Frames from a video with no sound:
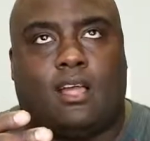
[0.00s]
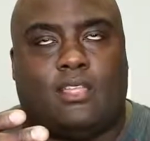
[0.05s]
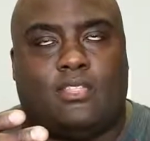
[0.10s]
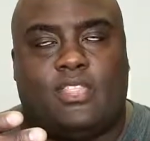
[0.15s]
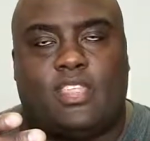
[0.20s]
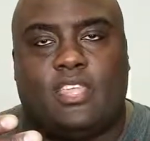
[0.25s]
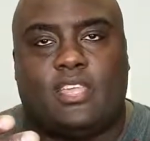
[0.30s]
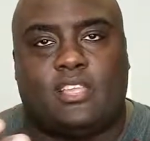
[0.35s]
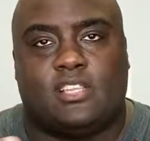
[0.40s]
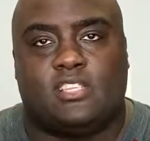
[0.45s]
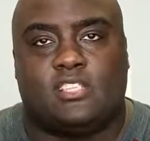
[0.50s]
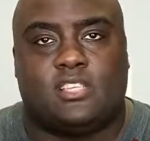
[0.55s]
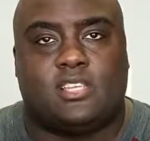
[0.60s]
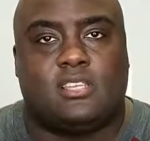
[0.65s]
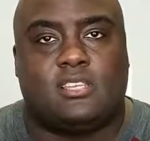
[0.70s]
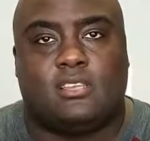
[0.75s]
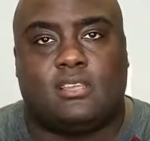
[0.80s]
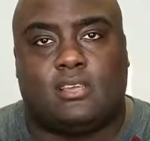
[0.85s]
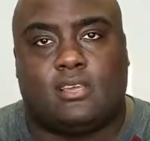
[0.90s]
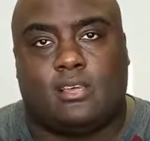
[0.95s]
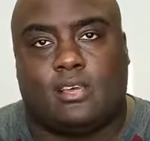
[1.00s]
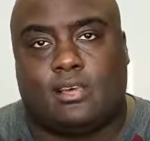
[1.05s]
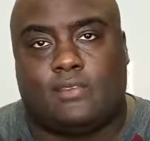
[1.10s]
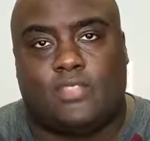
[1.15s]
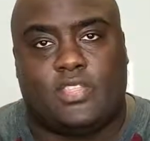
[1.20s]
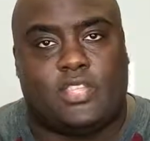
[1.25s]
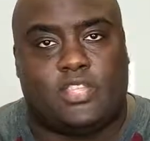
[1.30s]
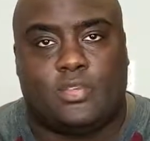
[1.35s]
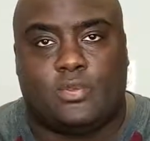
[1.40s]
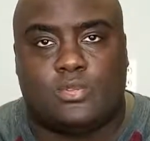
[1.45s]
the agenda of
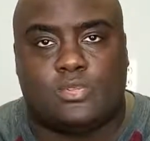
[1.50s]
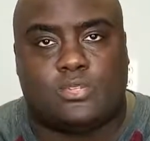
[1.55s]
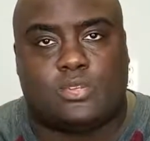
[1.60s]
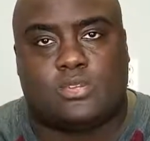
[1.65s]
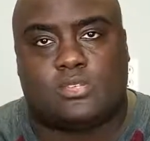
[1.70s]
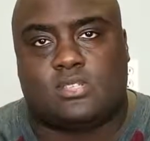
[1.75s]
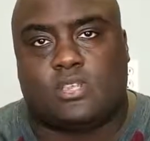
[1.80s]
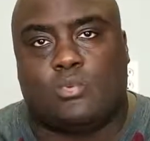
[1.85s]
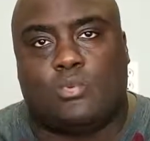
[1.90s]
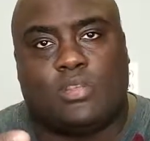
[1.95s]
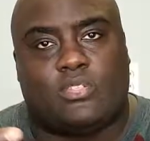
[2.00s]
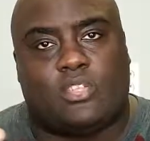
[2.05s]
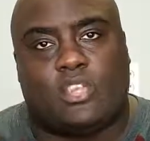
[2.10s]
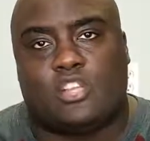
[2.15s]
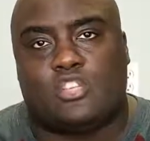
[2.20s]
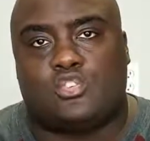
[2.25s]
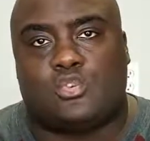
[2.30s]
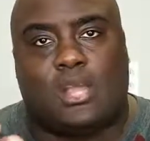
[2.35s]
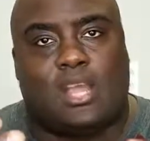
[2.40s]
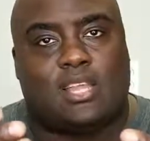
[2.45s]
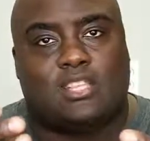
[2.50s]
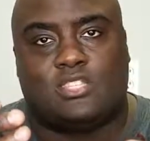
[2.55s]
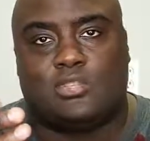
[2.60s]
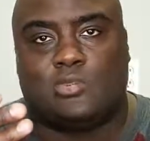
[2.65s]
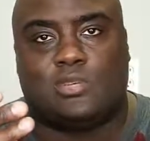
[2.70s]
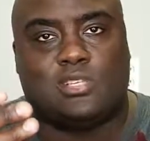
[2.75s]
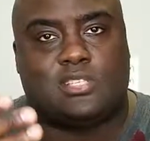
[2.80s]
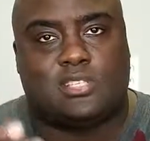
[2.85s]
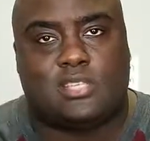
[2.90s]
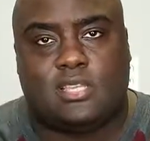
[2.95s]
the users and what they're trying
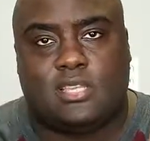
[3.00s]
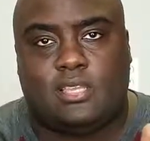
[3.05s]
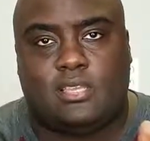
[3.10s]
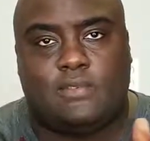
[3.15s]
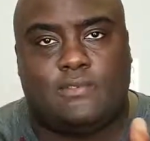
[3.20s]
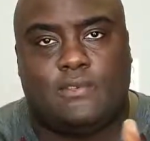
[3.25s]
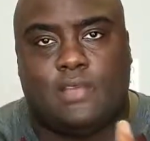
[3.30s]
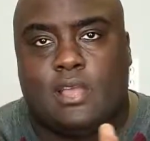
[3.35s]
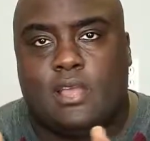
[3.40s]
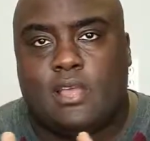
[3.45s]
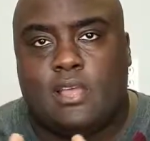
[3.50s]
to achieve.